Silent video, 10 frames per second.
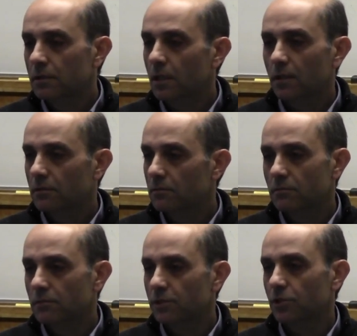Yeah.
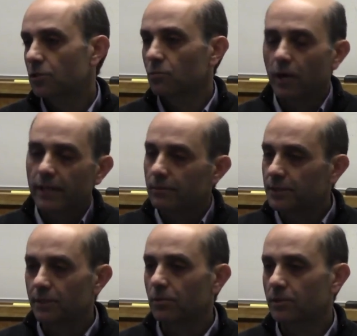It's just a random
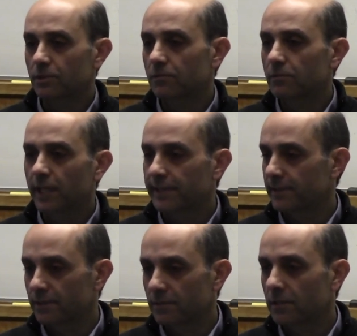sequence of
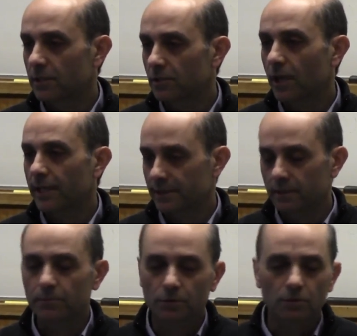guesses that you're asking
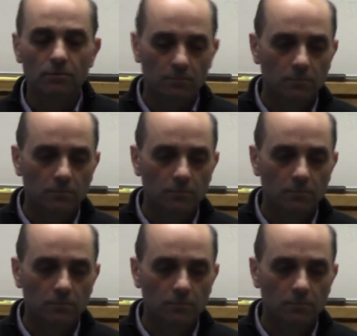them to do.